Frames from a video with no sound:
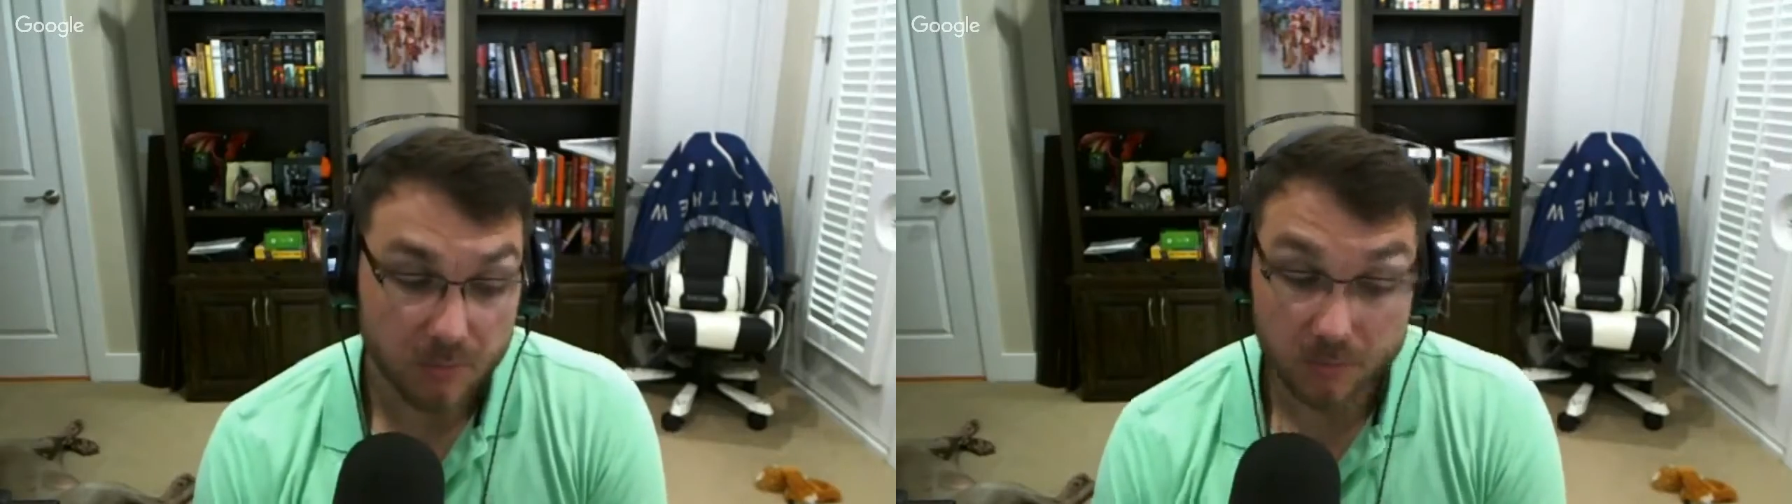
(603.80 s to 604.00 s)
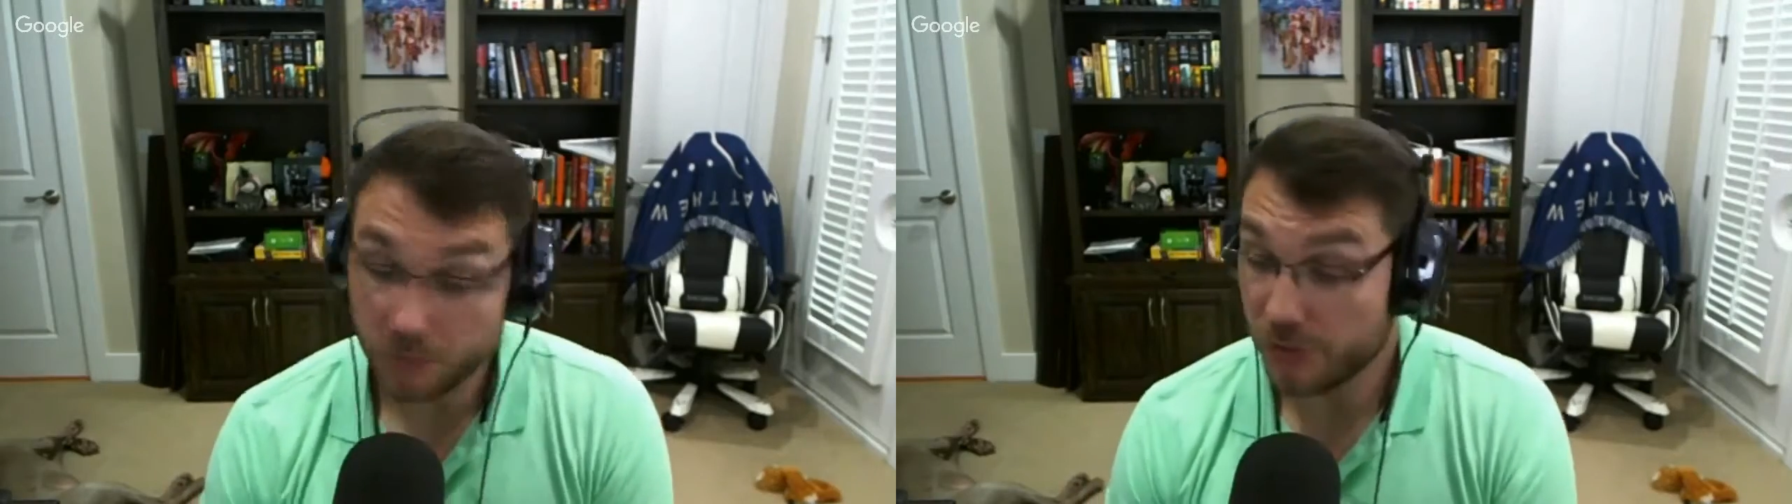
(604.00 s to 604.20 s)

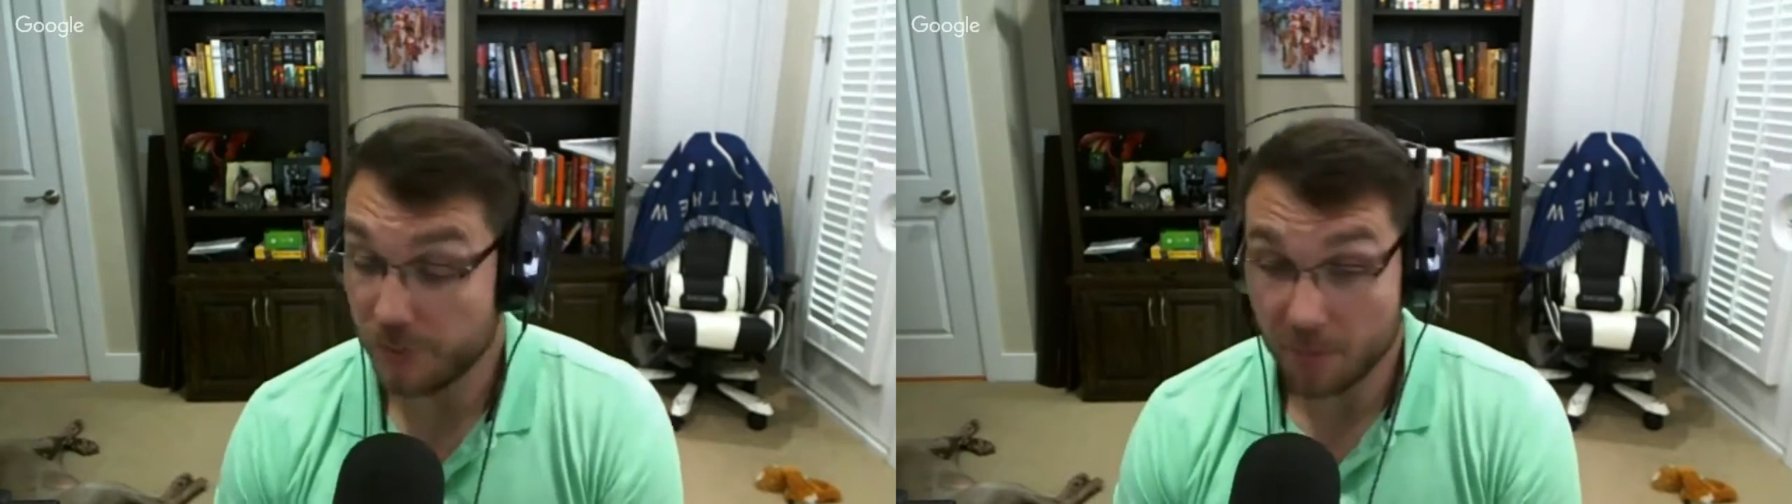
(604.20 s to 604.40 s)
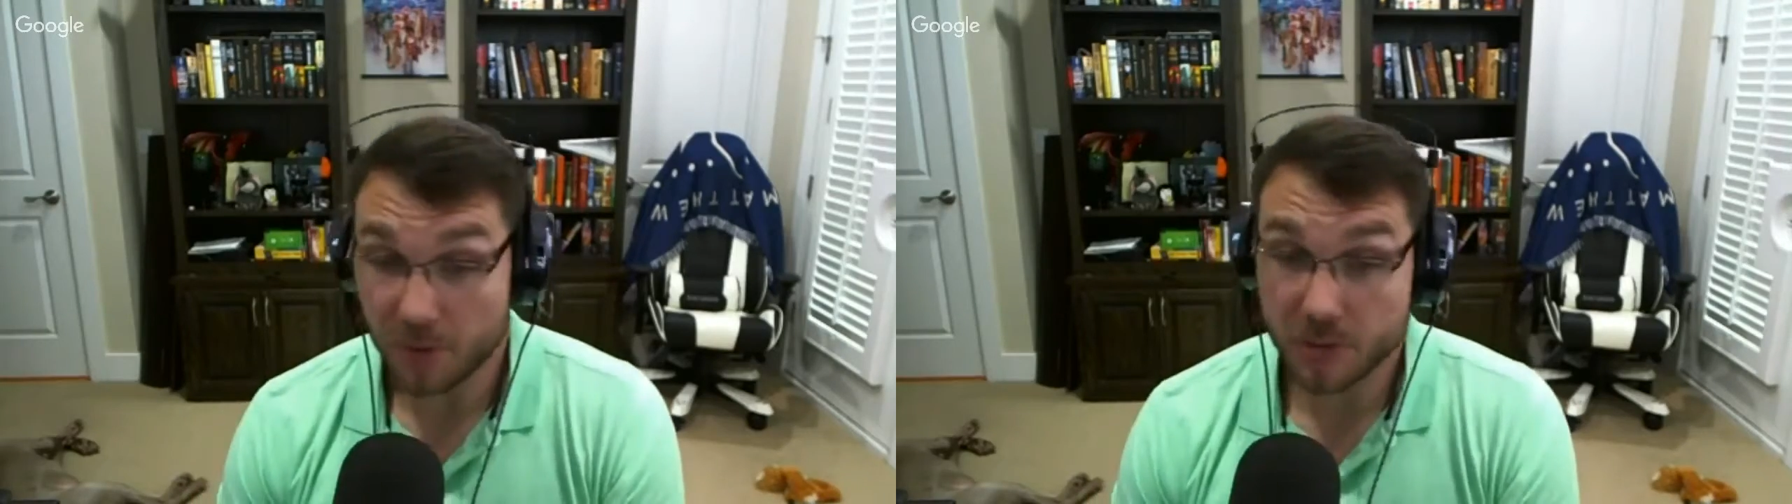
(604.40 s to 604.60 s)
just my
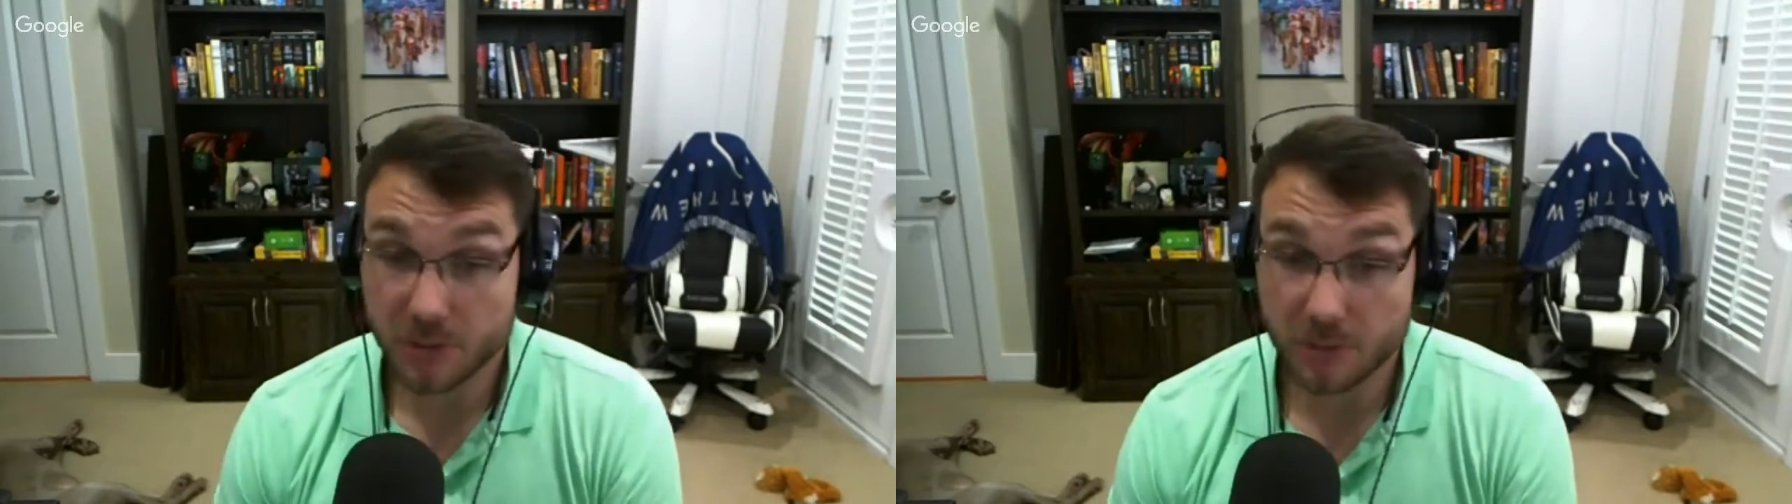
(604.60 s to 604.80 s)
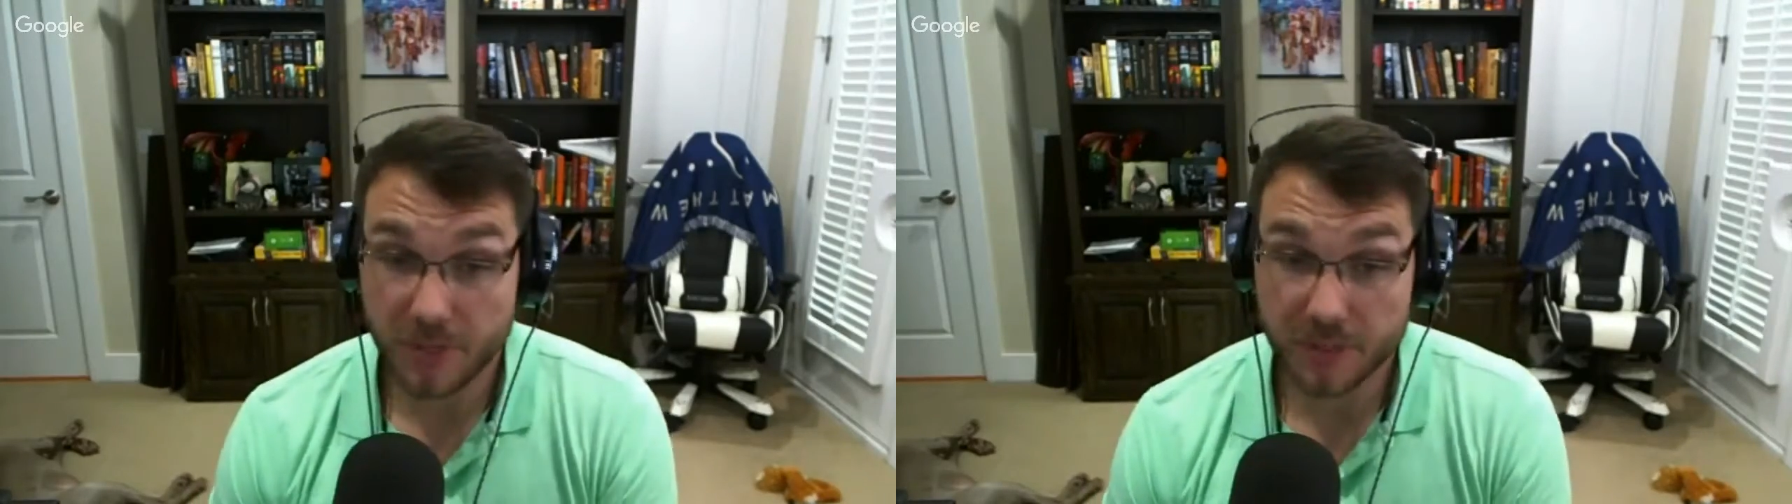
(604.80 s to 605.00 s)
personal
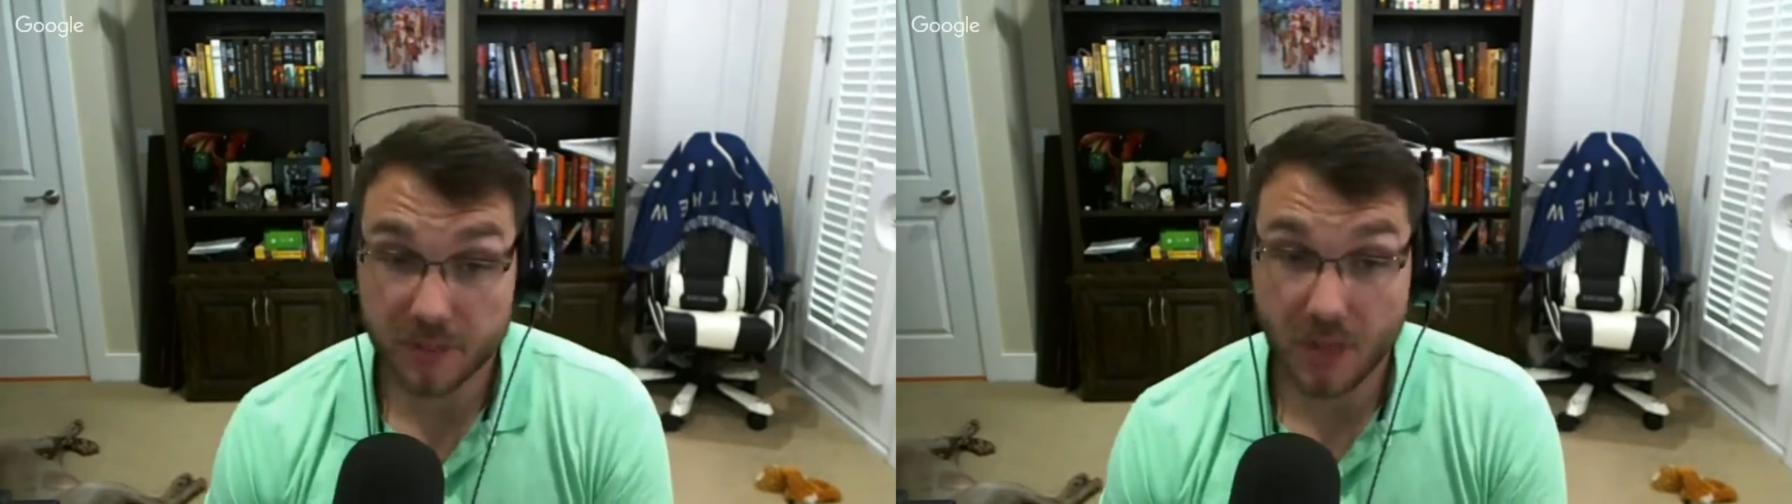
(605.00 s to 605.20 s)
opinion.